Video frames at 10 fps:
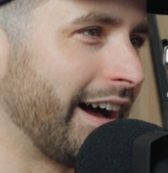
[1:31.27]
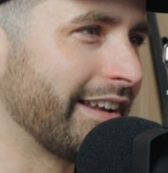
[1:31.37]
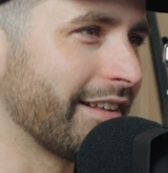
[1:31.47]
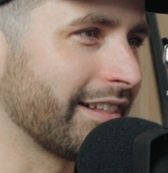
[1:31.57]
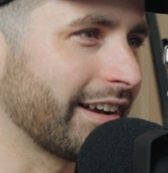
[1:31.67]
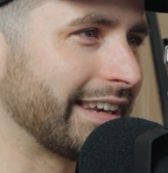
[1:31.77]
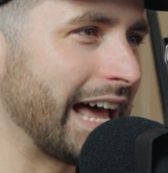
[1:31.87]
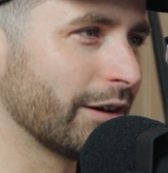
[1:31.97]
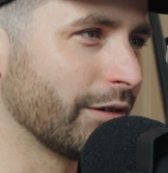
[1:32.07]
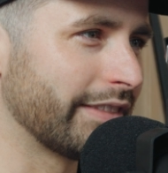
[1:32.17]
and there's like a
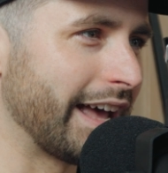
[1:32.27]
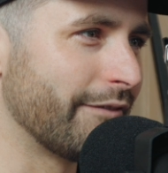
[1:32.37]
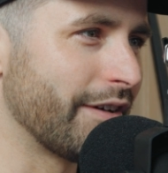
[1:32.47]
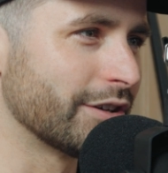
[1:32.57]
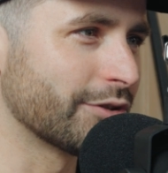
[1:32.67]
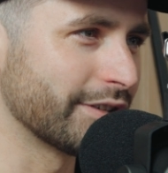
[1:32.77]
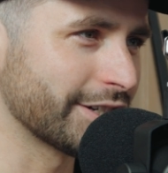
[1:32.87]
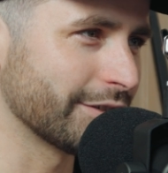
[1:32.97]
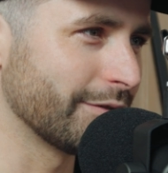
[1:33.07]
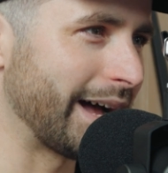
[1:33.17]
landlord there, very
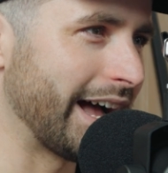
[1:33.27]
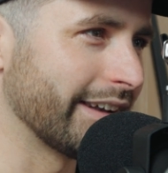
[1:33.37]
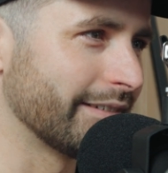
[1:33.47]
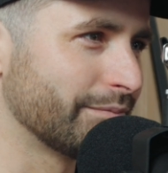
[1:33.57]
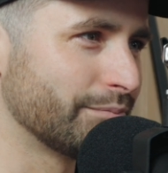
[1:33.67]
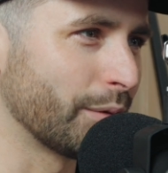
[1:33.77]
traditional man,